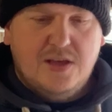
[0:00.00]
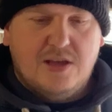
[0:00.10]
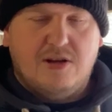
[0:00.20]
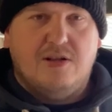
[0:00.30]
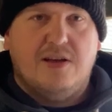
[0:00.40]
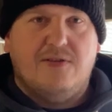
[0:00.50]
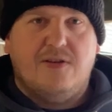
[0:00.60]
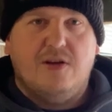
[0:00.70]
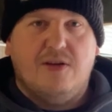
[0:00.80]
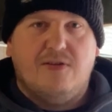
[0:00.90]

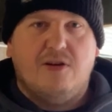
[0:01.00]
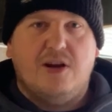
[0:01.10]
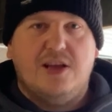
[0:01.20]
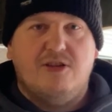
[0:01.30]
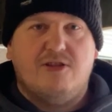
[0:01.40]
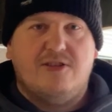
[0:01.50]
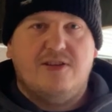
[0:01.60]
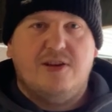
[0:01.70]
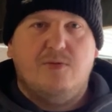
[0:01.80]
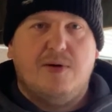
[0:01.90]
if you're only
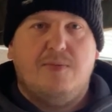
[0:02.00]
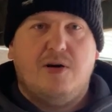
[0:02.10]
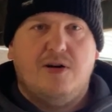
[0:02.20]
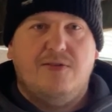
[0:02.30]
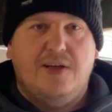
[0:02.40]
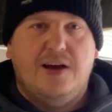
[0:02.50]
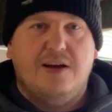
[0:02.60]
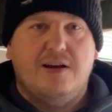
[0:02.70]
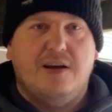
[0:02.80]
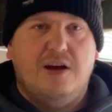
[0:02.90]
interested in one part of that,
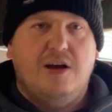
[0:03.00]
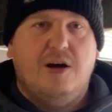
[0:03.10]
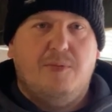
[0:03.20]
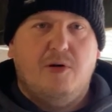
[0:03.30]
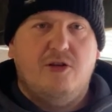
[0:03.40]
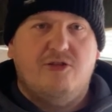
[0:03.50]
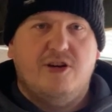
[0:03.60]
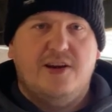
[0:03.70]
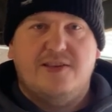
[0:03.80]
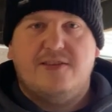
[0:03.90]
I
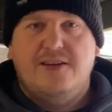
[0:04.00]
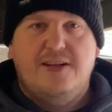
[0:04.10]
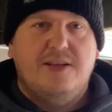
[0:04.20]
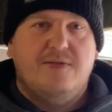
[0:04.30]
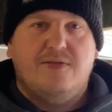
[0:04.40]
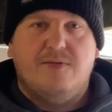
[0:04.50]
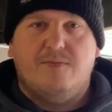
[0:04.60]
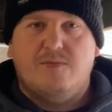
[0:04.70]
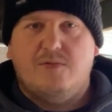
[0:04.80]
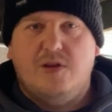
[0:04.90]
apologise.
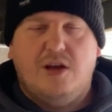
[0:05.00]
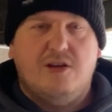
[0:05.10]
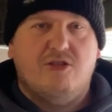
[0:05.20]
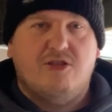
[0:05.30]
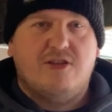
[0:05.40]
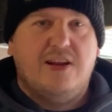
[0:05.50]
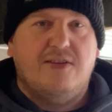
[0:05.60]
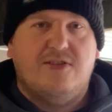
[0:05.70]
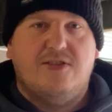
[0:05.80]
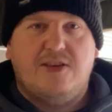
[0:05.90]
You're just going to
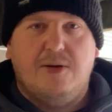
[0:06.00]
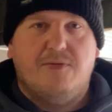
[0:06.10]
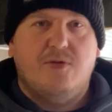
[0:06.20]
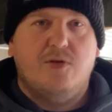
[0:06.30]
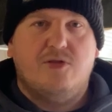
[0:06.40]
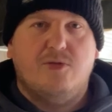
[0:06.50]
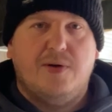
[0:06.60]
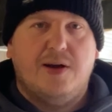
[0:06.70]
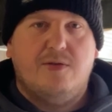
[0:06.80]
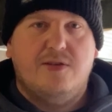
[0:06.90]
have to skip forwards or
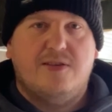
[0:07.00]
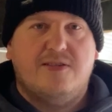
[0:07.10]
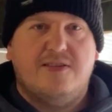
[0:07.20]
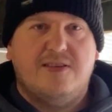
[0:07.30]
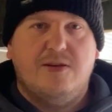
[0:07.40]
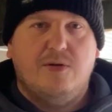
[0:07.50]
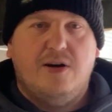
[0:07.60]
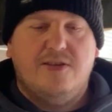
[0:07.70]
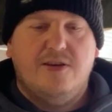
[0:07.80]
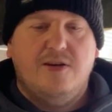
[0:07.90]
backwards to see what
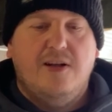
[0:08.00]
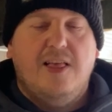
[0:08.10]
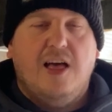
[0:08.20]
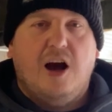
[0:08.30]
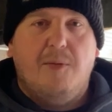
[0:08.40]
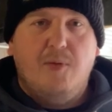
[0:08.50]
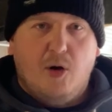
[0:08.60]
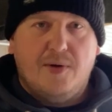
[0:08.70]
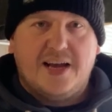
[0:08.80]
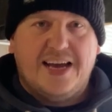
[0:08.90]
I do. I'm not
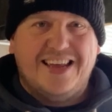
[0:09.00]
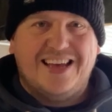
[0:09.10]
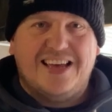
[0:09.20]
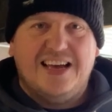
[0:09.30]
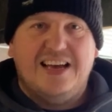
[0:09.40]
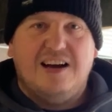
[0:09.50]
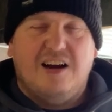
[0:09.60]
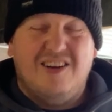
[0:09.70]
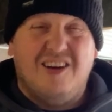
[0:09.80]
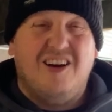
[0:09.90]
a mechanic.
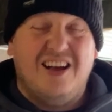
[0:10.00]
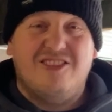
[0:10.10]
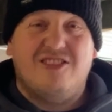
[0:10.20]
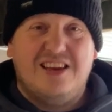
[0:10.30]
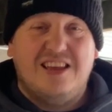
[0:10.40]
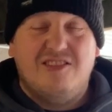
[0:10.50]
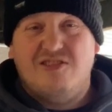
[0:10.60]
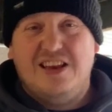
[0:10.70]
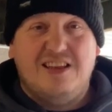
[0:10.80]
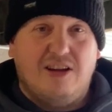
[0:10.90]
I actually
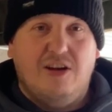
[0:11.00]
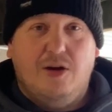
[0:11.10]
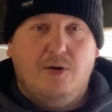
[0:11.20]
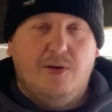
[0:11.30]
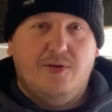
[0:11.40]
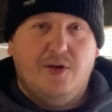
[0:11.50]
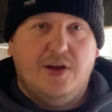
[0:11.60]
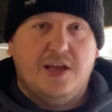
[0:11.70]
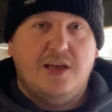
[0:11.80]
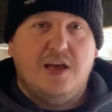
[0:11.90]
really don't know what I'm
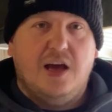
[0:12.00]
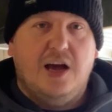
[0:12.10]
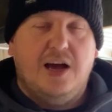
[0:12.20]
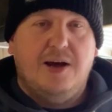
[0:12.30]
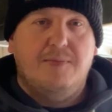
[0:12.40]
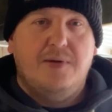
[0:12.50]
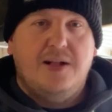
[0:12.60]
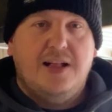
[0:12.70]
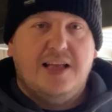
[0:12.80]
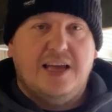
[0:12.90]
doing.
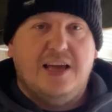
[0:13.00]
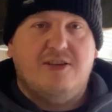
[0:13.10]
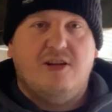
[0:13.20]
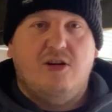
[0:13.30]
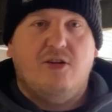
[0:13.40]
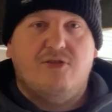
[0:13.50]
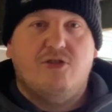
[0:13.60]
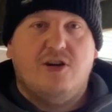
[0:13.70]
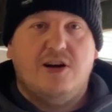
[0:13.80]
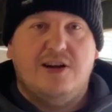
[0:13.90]
It is a lot of
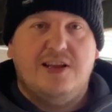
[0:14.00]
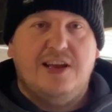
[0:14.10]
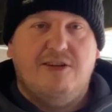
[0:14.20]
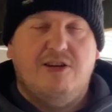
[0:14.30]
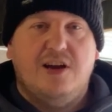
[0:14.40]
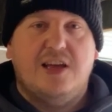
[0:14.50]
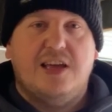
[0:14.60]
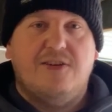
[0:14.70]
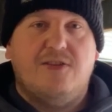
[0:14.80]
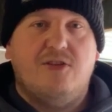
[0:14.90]
trial and error.
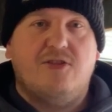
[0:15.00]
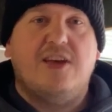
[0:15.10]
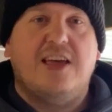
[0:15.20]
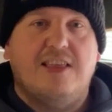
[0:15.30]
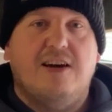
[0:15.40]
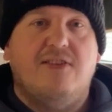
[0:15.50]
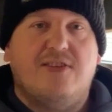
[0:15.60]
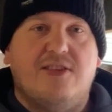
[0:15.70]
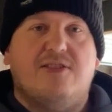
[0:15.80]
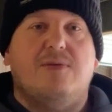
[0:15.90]
If you see that I've
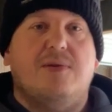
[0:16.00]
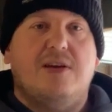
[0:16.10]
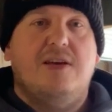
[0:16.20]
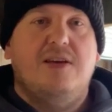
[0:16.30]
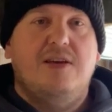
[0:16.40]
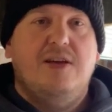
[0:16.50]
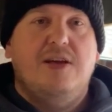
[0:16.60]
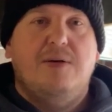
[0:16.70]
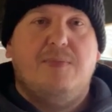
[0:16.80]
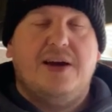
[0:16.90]
done something
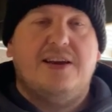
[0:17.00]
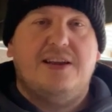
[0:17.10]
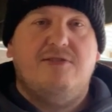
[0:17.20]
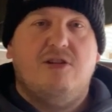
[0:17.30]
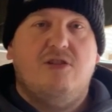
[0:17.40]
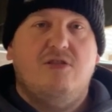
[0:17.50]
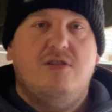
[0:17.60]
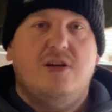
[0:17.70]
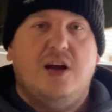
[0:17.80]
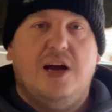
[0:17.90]
badly wrong,
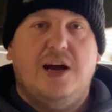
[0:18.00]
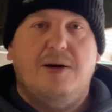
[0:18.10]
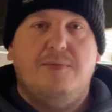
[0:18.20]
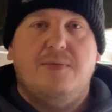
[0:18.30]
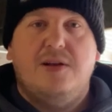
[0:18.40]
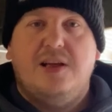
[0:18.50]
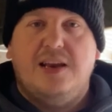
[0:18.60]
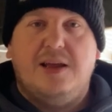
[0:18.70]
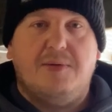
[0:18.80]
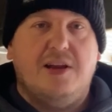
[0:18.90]

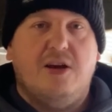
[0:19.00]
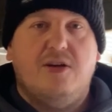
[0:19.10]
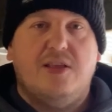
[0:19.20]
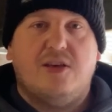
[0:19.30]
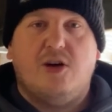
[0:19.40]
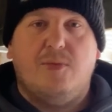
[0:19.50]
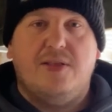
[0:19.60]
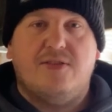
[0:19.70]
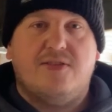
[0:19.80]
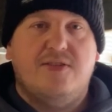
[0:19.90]
let me know in the
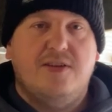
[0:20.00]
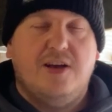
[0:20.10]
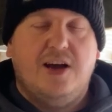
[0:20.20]
comments.